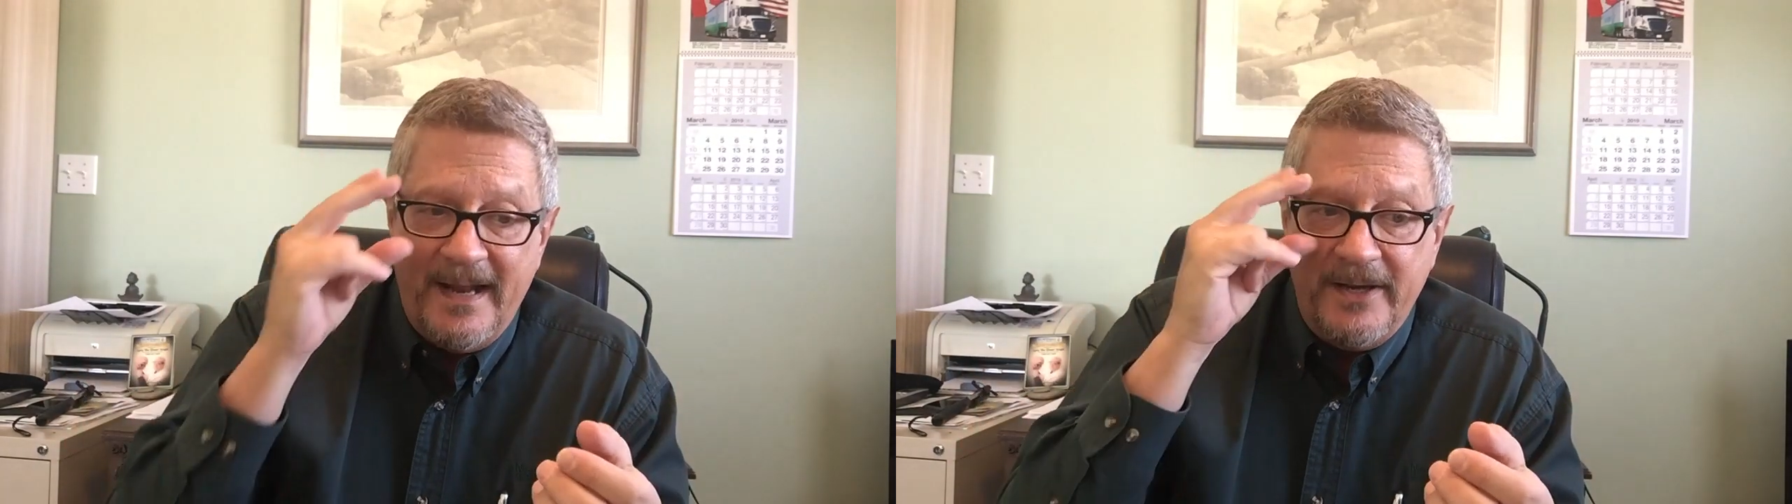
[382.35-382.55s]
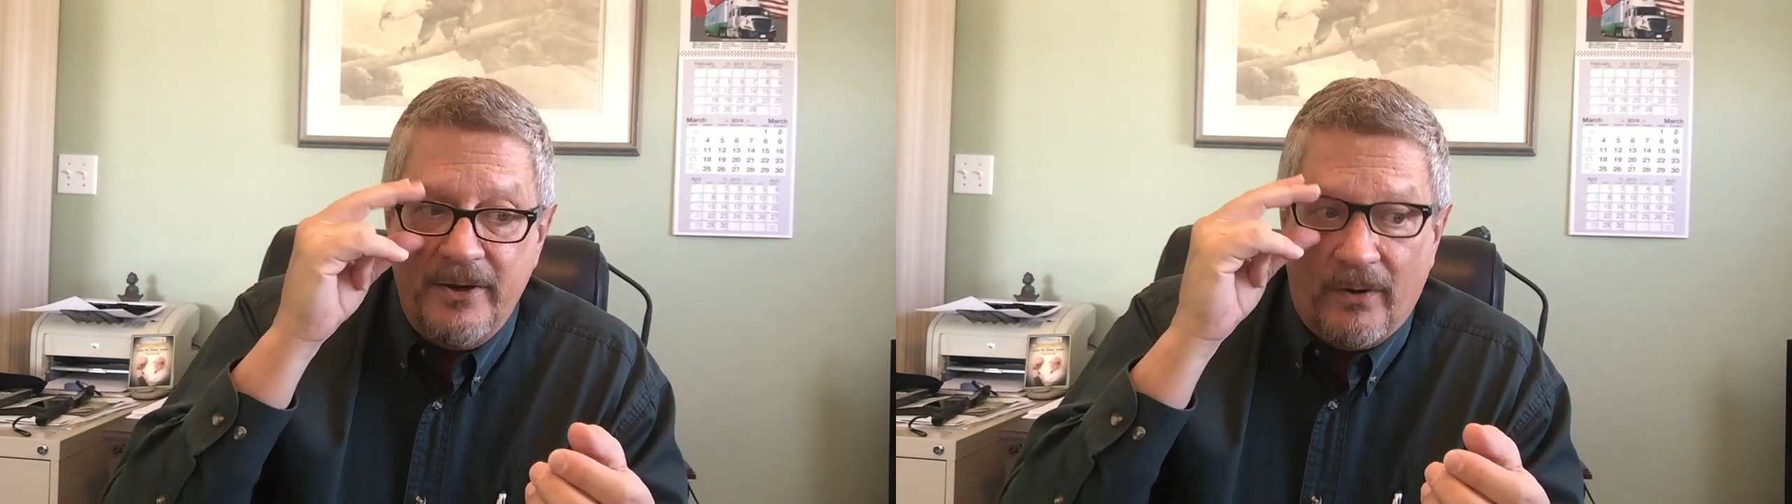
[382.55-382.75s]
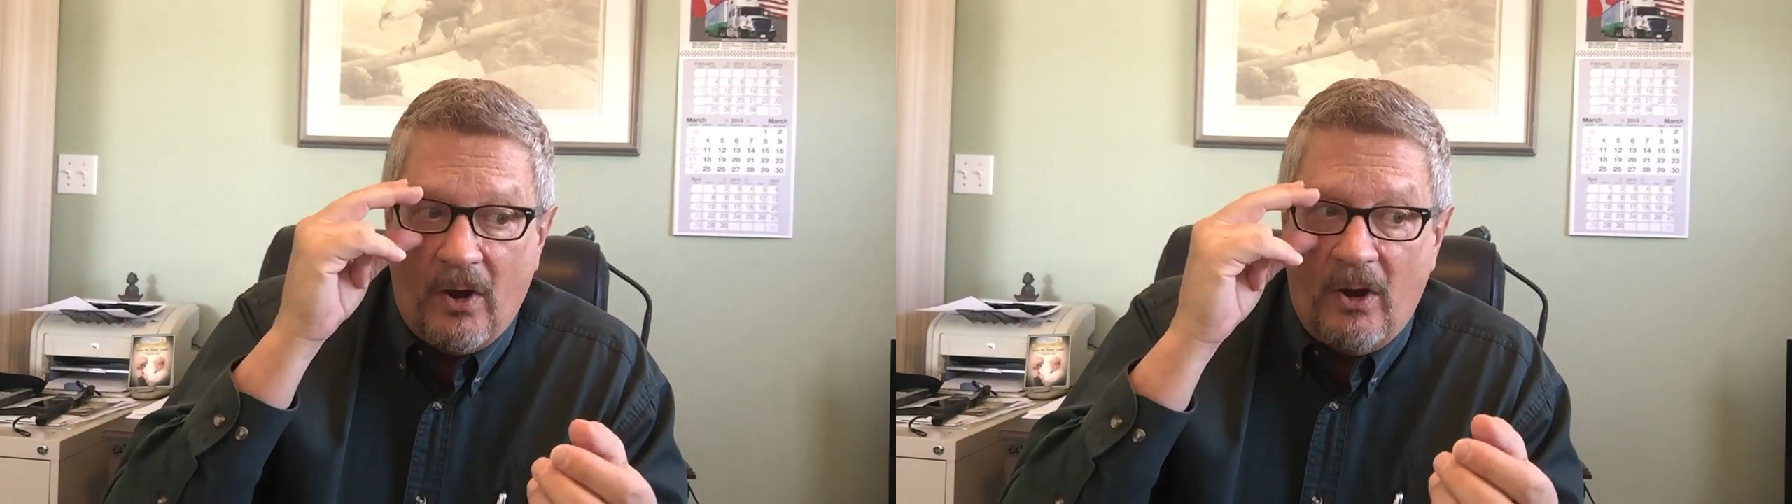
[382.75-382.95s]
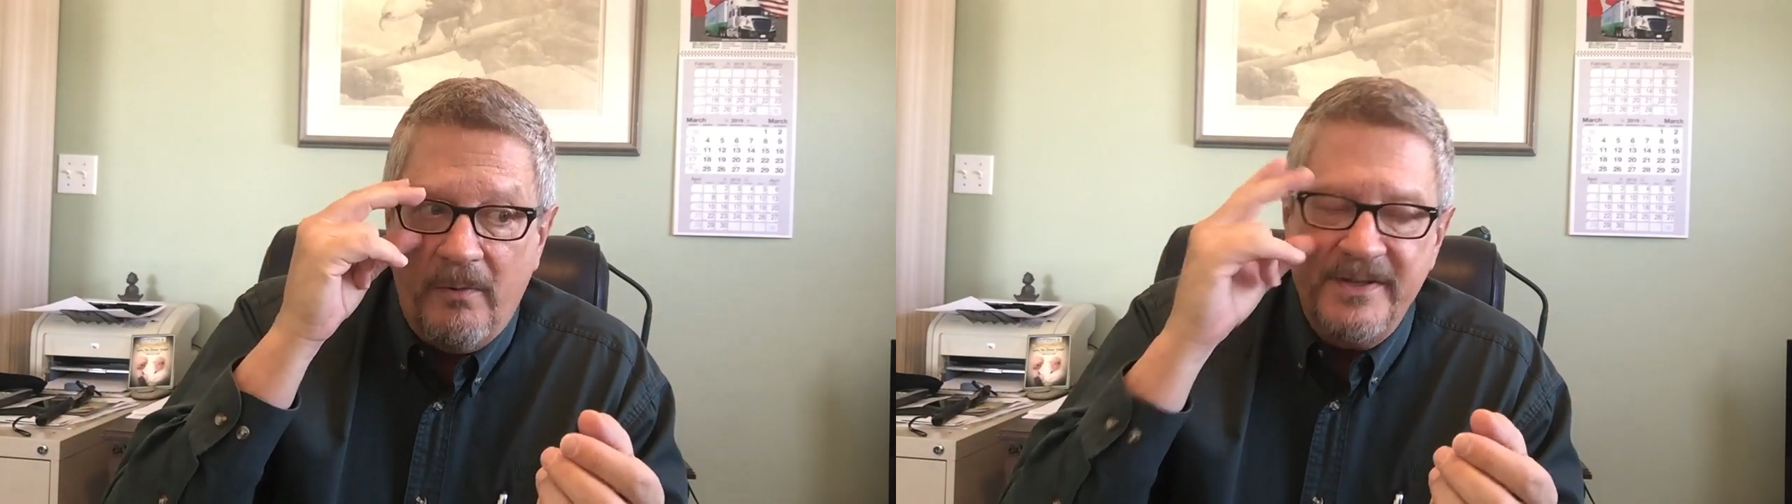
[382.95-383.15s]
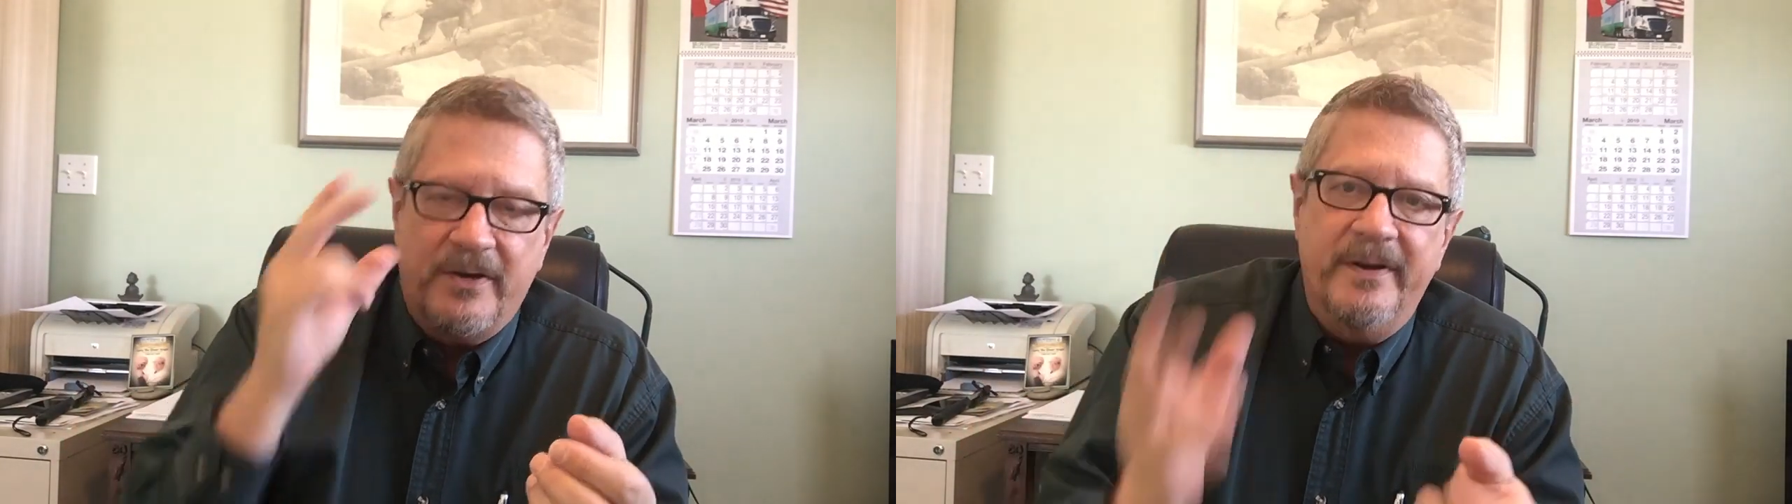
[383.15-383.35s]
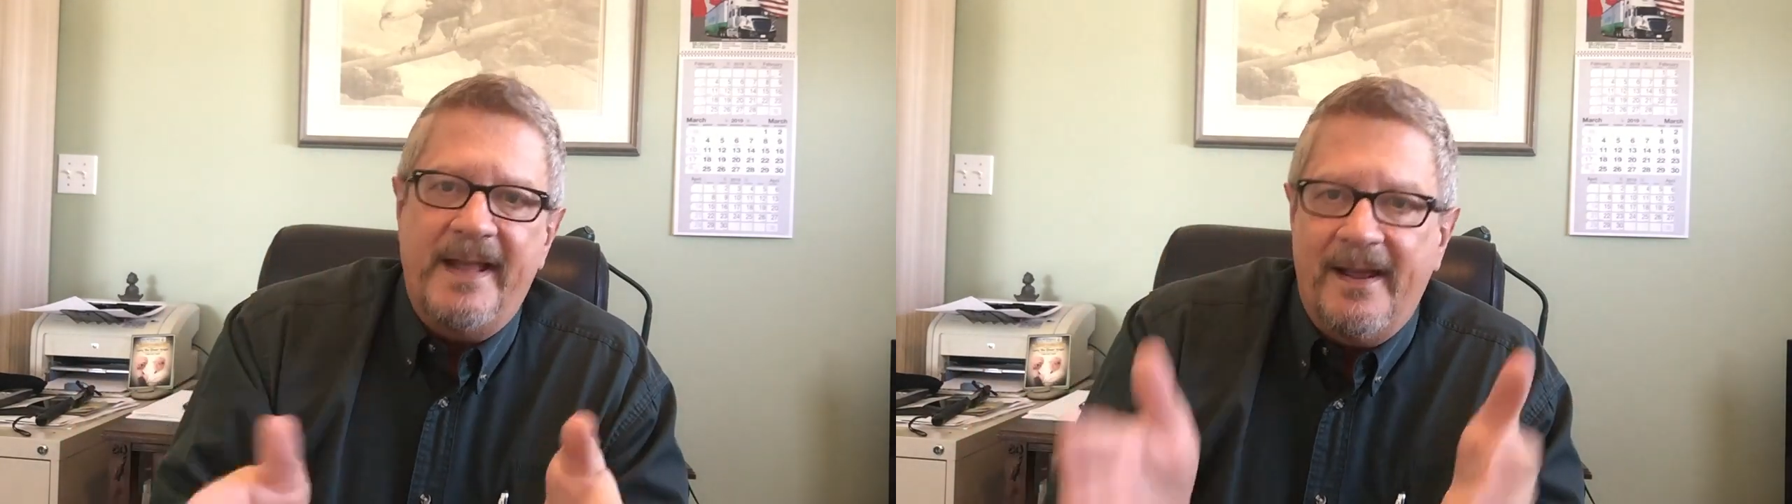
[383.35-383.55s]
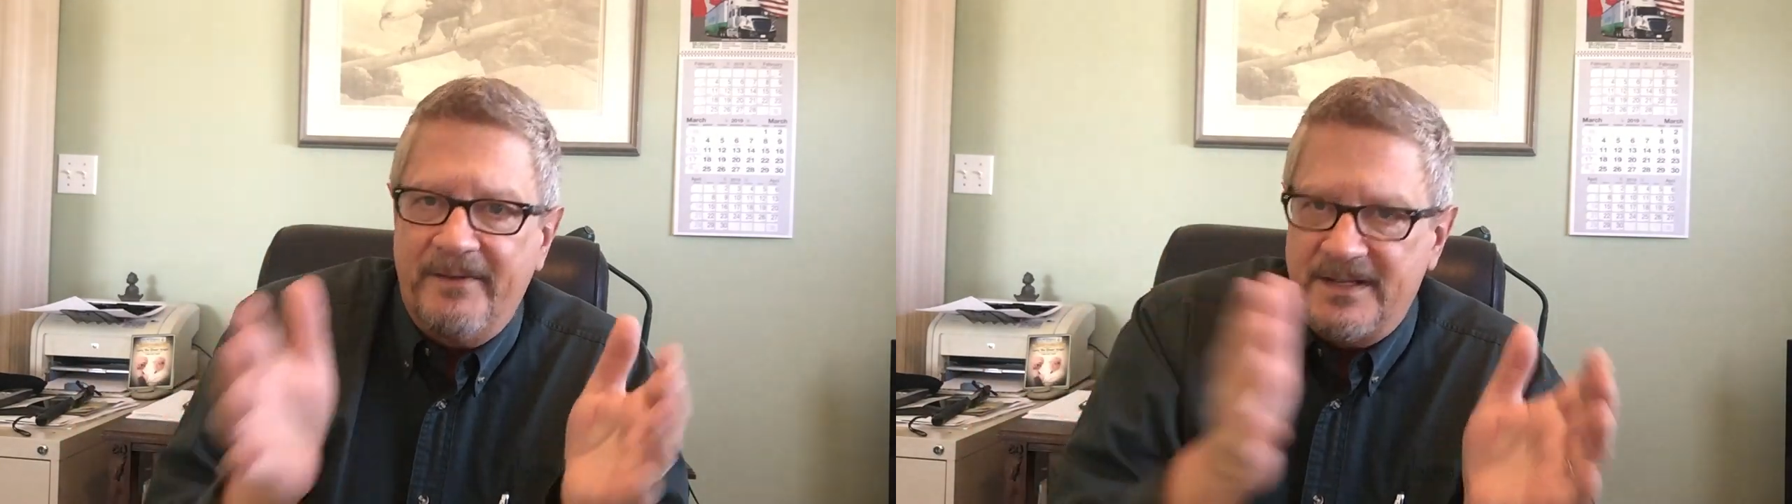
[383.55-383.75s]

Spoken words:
and you're always going to have